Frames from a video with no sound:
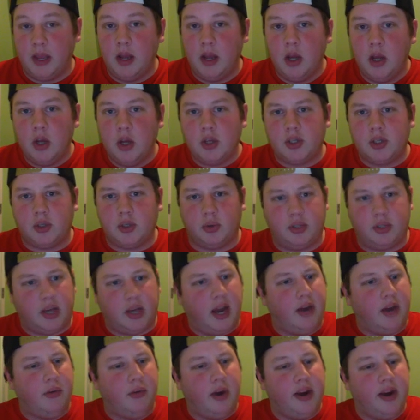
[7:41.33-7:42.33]
So tied
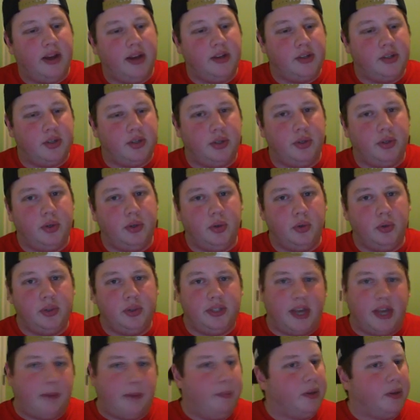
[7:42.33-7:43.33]
right into
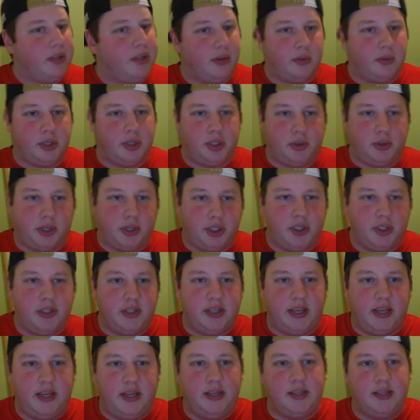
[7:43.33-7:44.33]
deck building restrictions
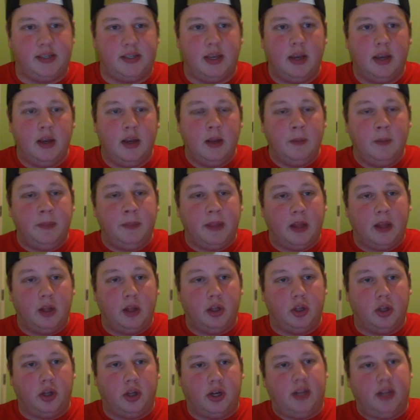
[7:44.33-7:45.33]
is,
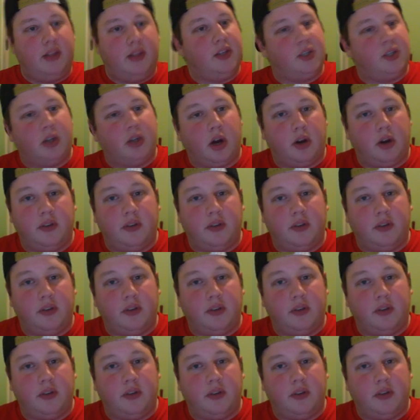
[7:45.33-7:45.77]
look at this card.